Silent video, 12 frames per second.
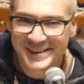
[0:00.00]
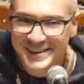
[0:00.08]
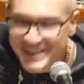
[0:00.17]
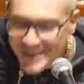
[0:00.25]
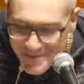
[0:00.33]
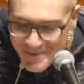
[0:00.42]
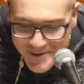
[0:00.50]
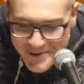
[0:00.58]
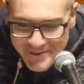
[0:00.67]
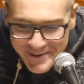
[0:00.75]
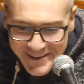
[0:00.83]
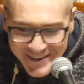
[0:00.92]
and
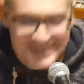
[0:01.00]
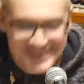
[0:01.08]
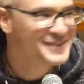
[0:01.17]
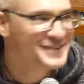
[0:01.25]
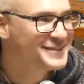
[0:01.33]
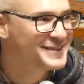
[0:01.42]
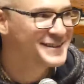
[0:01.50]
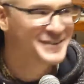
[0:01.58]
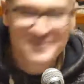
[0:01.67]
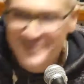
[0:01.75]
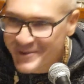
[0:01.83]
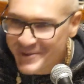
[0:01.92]
people are on their
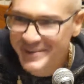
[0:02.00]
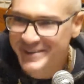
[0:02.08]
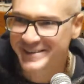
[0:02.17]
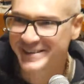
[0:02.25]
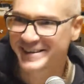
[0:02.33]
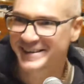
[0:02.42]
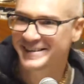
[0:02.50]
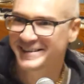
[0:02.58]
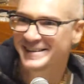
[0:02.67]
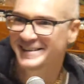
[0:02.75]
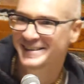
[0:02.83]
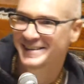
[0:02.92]
computer there,
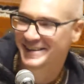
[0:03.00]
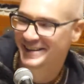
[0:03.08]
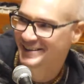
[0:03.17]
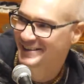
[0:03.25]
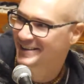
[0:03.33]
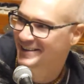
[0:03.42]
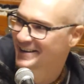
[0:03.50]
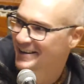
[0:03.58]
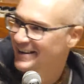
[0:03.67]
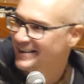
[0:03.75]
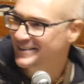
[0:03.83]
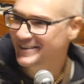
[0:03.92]
and
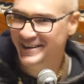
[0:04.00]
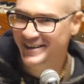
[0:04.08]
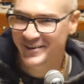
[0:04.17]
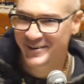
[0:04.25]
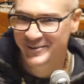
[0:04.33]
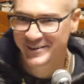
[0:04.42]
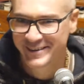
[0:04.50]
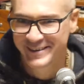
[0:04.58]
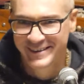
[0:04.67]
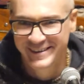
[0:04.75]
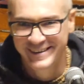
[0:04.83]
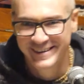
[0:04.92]
underground,
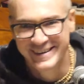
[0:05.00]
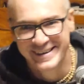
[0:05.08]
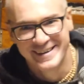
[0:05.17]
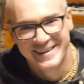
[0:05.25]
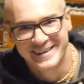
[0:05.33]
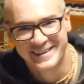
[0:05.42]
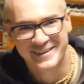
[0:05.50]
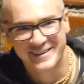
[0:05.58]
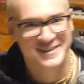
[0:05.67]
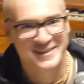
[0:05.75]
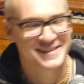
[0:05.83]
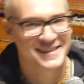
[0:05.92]

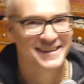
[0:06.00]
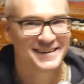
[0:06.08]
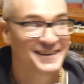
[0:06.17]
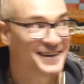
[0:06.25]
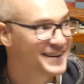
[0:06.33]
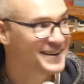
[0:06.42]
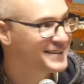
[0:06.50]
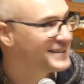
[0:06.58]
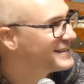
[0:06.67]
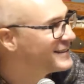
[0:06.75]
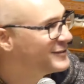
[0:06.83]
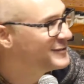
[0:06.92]
never seeing the light
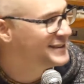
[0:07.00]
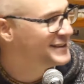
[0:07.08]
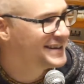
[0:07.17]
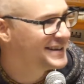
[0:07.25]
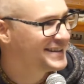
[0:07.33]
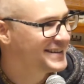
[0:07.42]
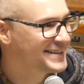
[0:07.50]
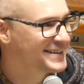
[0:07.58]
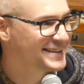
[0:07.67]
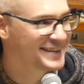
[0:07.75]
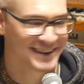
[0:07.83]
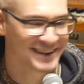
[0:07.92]
of the day
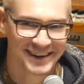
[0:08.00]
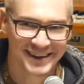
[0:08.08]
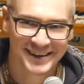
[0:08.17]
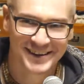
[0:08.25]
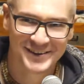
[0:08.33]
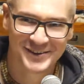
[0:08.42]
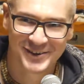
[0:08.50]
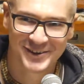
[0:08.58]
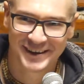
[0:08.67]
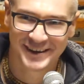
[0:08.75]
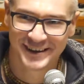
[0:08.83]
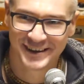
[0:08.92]

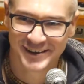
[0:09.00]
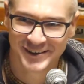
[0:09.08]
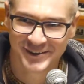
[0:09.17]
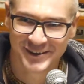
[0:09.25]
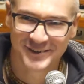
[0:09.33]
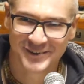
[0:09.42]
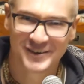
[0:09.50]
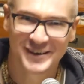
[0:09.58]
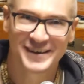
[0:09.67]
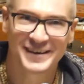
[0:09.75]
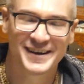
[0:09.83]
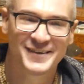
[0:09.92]
during
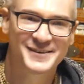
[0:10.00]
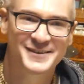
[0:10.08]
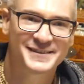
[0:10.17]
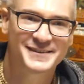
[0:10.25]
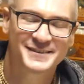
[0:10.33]
working hours.